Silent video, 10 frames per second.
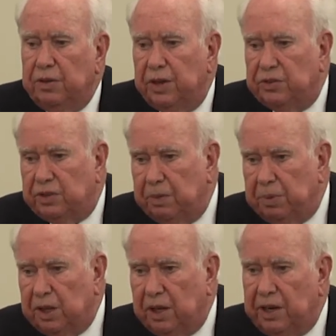the
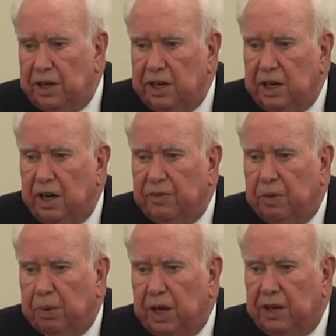stability of the
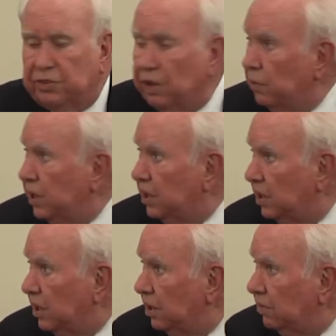place that we
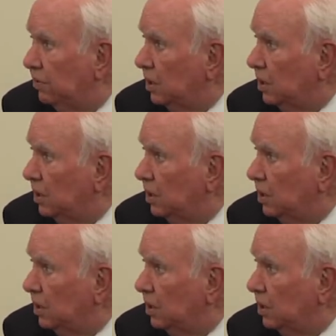live.